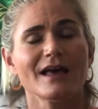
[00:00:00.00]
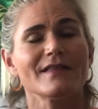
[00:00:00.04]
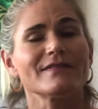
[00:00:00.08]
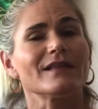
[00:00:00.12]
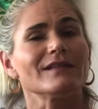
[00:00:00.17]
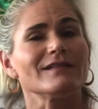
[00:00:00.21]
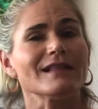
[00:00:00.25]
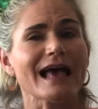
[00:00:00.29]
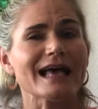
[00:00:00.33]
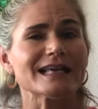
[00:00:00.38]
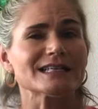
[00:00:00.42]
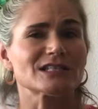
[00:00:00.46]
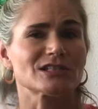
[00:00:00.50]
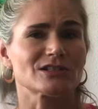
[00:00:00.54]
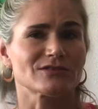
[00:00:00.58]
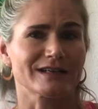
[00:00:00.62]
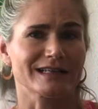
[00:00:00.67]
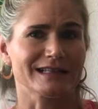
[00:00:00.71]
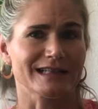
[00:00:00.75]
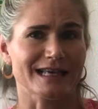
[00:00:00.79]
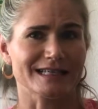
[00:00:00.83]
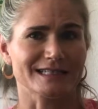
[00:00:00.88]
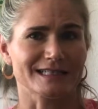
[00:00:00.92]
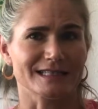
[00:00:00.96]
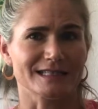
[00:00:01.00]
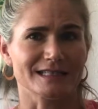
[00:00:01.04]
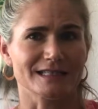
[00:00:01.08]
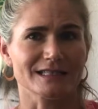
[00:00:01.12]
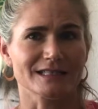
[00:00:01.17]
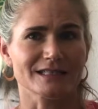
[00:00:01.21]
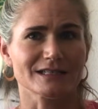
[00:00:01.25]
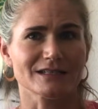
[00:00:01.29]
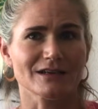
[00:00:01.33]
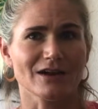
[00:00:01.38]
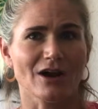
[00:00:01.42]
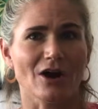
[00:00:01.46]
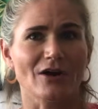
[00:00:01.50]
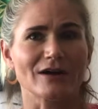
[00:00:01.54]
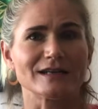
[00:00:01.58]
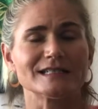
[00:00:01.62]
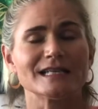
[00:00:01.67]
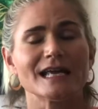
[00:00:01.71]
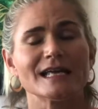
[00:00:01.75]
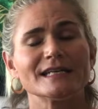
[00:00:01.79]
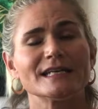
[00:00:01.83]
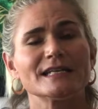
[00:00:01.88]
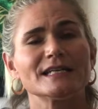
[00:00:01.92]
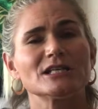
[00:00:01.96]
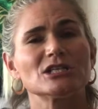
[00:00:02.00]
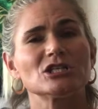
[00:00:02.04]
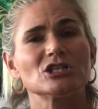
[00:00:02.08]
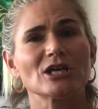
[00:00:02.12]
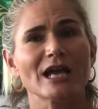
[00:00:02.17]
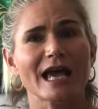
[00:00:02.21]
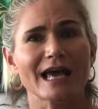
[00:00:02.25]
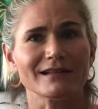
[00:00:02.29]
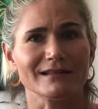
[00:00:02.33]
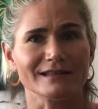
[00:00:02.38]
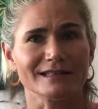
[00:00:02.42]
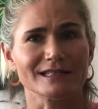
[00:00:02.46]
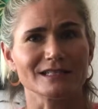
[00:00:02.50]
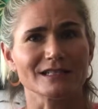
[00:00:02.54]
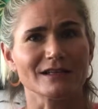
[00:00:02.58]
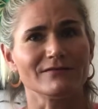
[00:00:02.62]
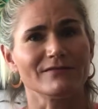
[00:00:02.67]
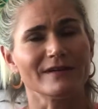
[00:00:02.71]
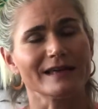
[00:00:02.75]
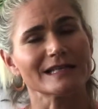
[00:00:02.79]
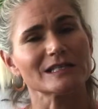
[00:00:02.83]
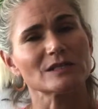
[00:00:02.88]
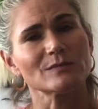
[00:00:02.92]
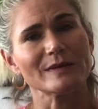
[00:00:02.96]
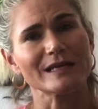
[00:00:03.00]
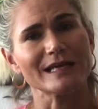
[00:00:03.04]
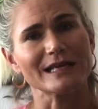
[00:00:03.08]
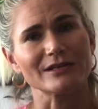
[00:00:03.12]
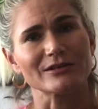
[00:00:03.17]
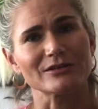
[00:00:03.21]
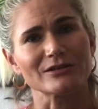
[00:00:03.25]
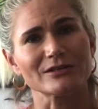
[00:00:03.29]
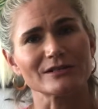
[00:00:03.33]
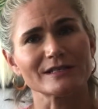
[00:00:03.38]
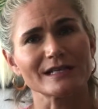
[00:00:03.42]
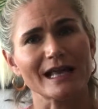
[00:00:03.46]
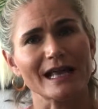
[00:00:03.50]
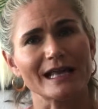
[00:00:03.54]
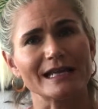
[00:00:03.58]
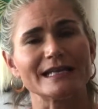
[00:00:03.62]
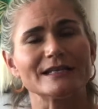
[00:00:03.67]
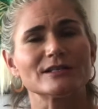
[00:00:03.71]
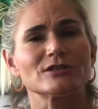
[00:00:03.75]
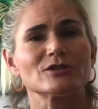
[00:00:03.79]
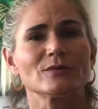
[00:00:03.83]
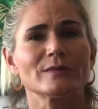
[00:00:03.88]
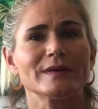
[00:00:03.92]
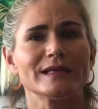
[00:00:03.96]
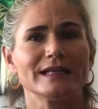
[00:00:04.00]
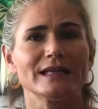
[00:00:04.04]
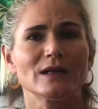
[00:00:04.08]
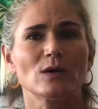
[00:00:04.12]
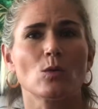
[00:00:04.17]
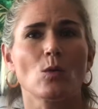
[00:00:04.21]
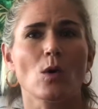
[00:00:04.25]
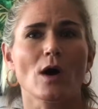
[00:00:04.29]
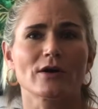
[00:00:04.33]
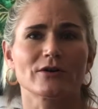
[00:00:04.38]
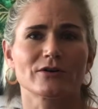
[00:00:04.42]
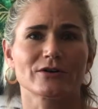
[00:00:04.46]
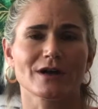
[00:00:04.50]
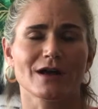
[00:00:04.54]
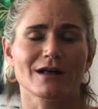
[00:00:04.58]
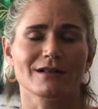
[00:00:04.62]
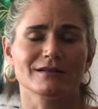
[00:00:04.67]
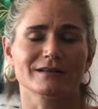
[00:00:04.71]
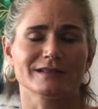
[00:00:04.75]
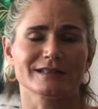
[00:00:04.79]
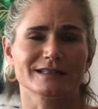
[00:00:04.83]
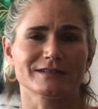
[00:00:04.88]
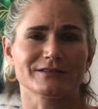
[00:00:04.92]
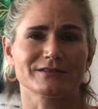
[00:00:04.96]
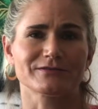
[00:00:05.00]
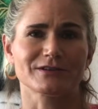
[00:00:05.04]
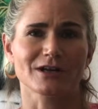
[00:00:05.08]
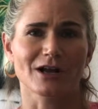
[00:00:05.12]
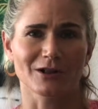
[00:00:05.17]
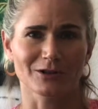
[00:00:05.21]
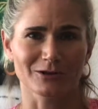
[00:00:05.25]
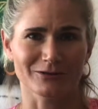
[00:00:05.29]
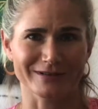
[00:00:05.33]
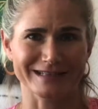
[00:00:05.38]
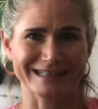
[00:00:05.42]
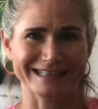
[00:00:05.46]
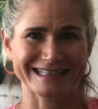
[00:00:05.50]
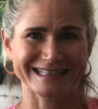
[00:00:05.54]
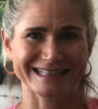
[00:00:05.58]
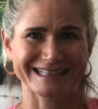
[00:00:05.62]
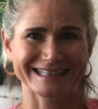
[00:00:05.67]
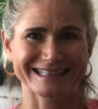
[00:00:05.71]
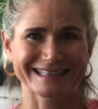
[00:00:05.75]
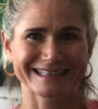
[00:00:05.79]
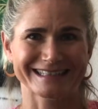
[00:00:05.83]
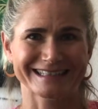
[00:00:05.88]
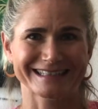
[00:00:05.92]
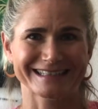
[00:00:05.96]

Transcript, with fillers: The last three lessons are intended to challenge advanced beginners and intermediate watercolor colorists.